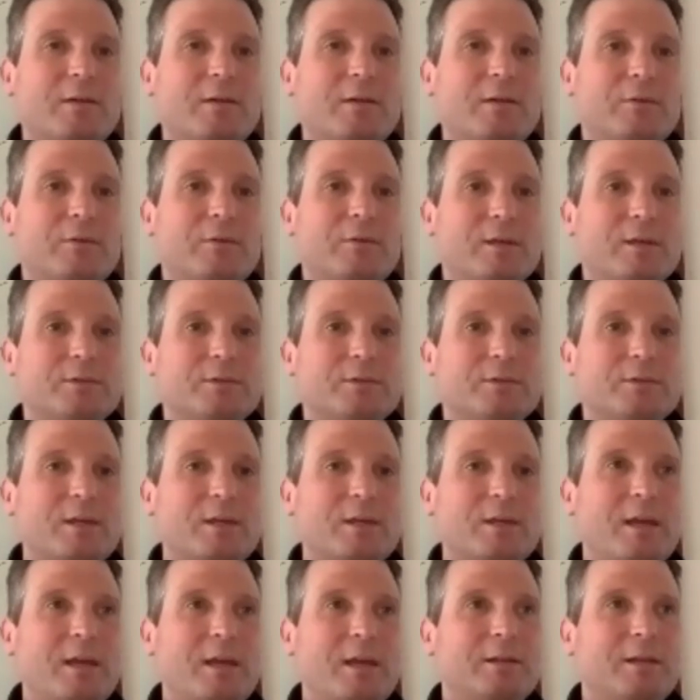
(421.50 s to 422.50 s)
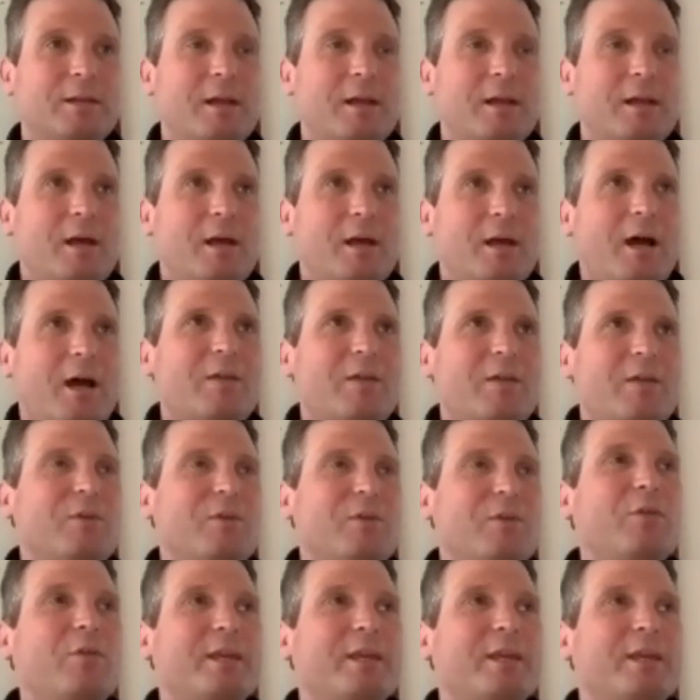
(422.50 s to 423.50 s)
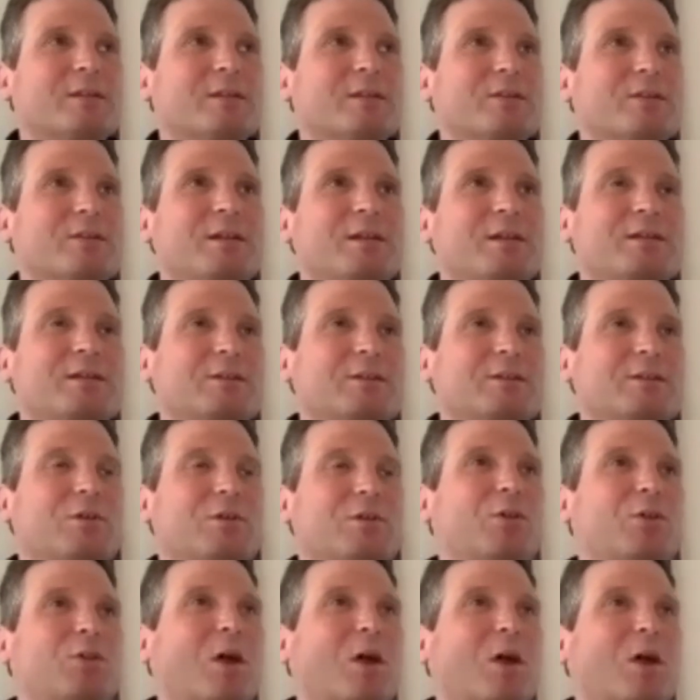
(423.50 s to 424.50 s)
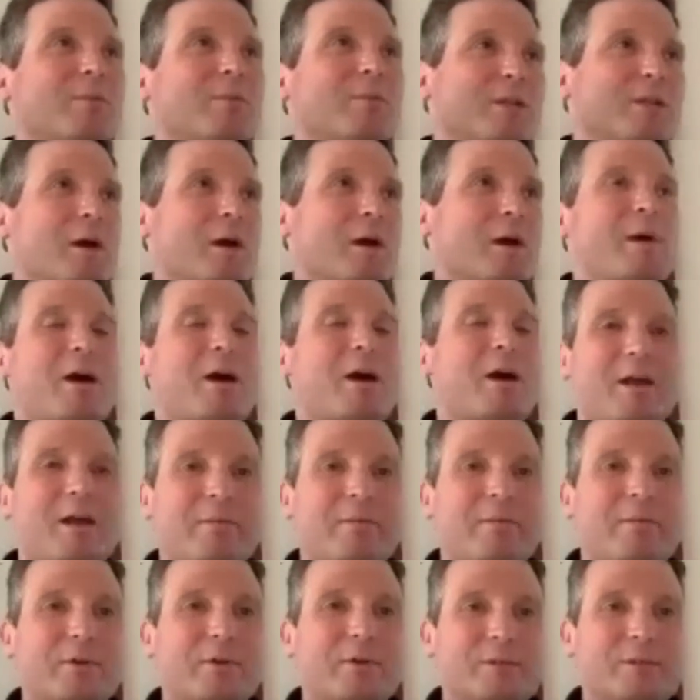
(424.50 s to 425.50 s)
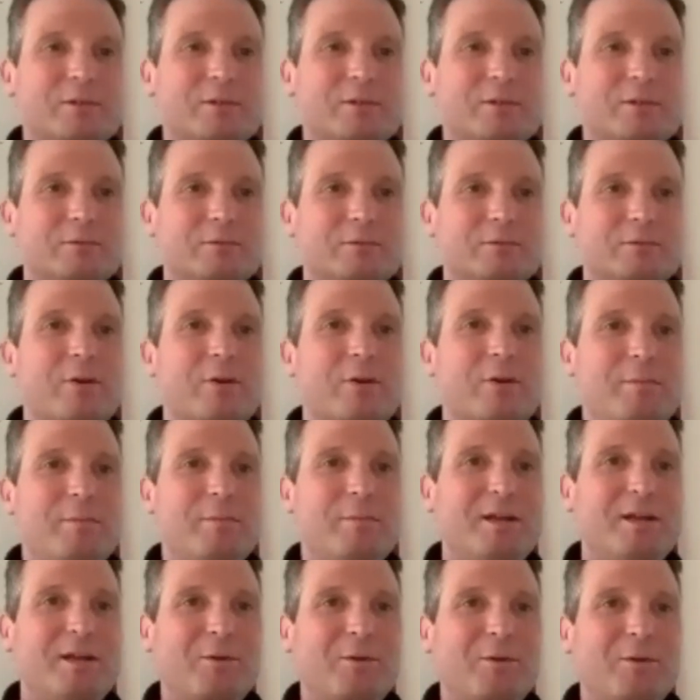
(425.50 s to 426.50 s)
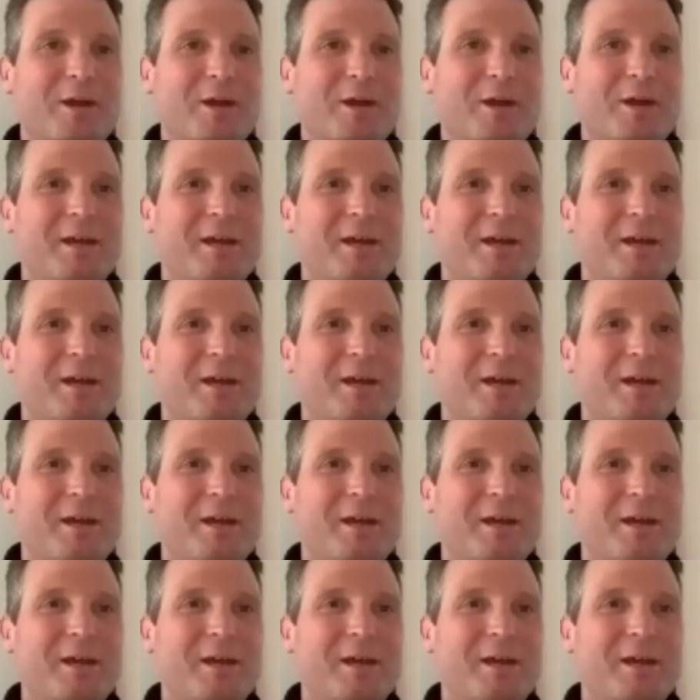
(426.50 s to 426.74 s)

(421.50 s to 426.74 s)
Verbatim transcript: for this. And I feel like it's like climbing a Mount Everest, you know what I mean, in a way,